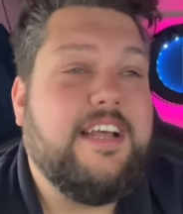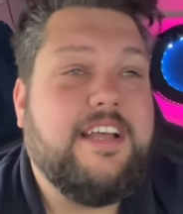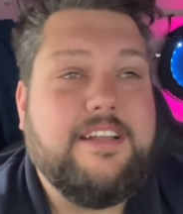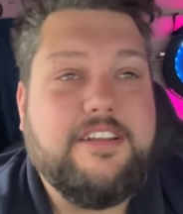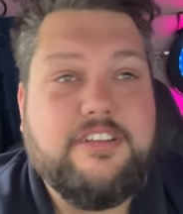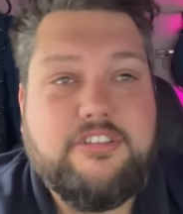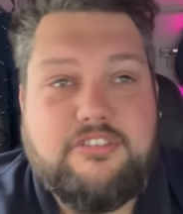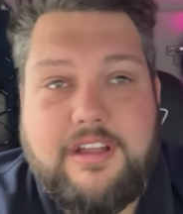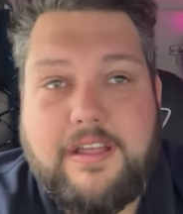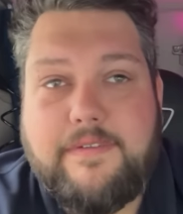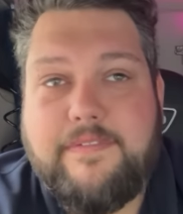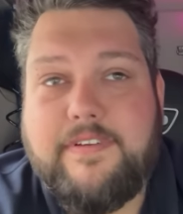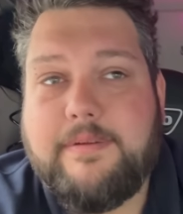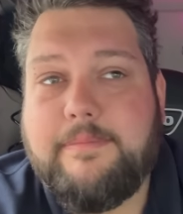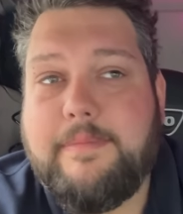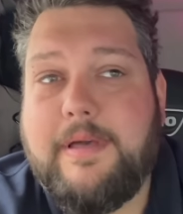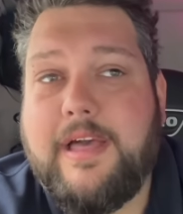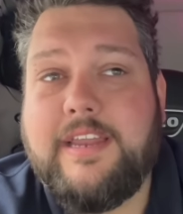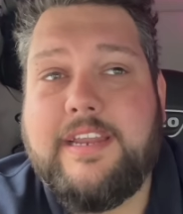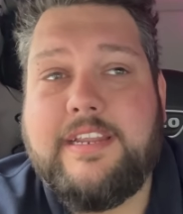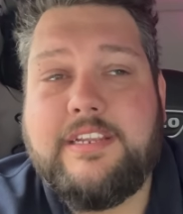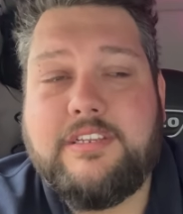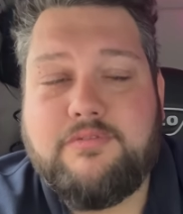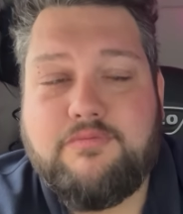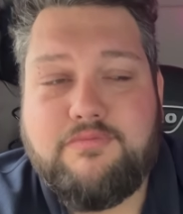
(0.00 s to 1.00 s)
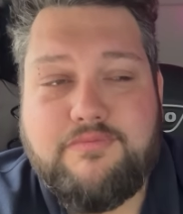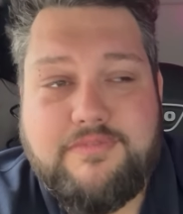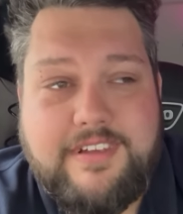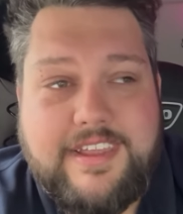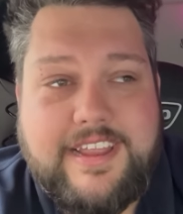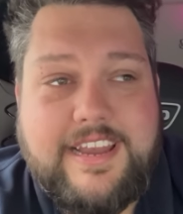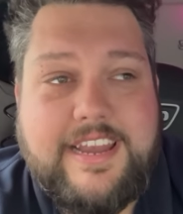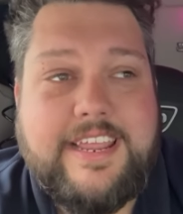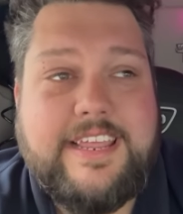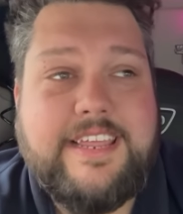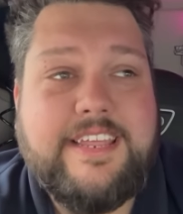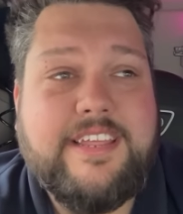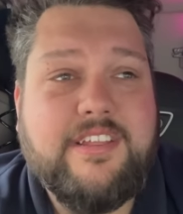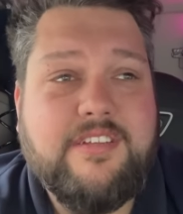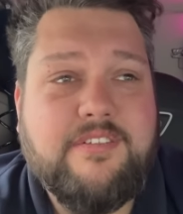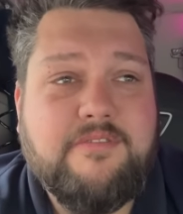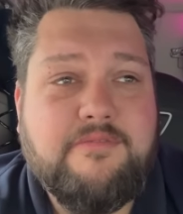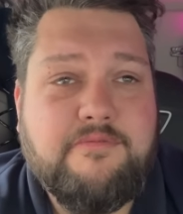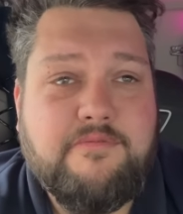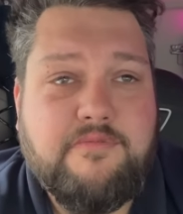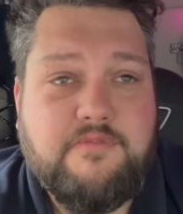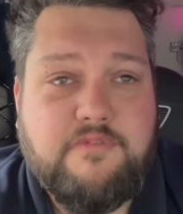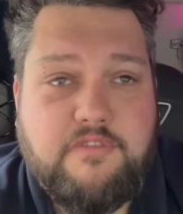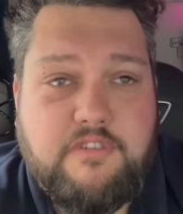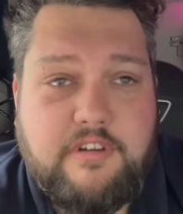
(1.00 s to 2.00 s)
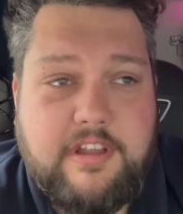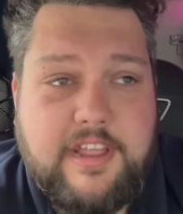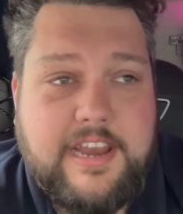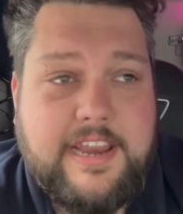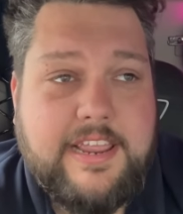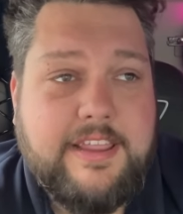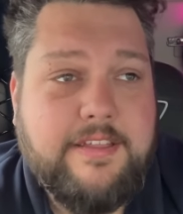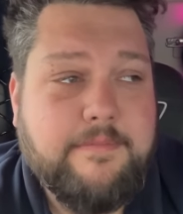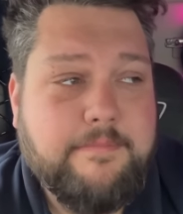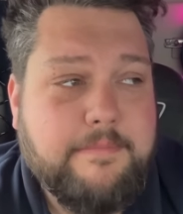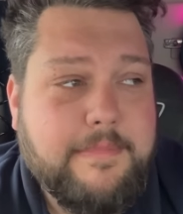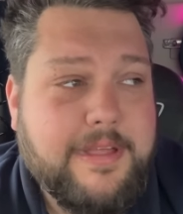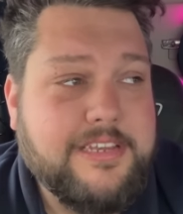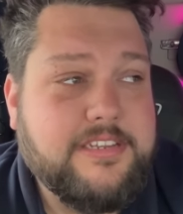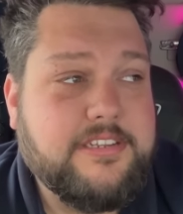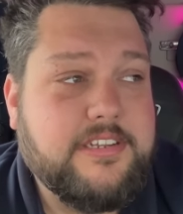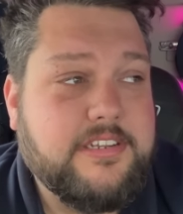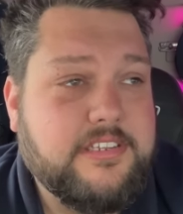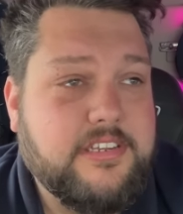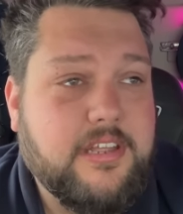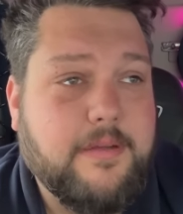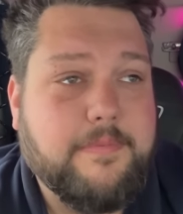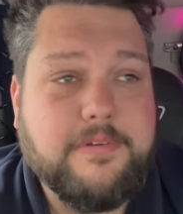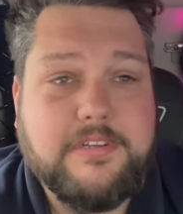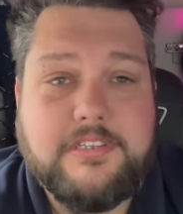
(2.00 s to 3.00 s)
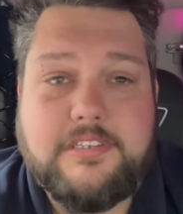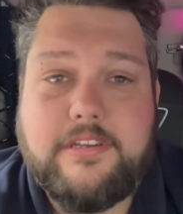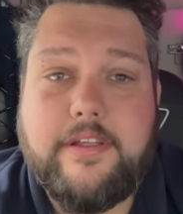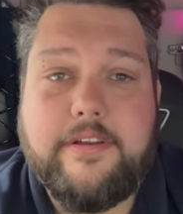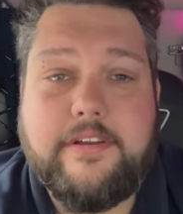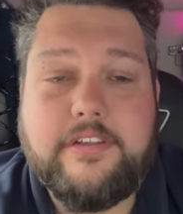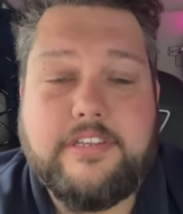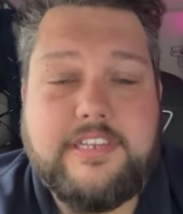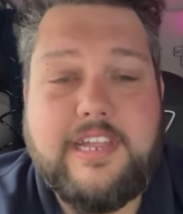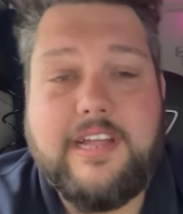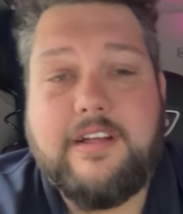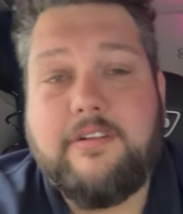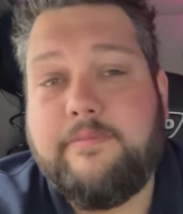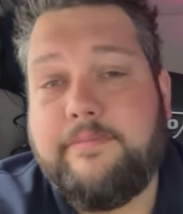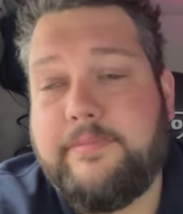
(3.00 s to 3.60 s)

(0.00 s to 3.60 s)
Traffic, man, is really messed us up and slowed us down.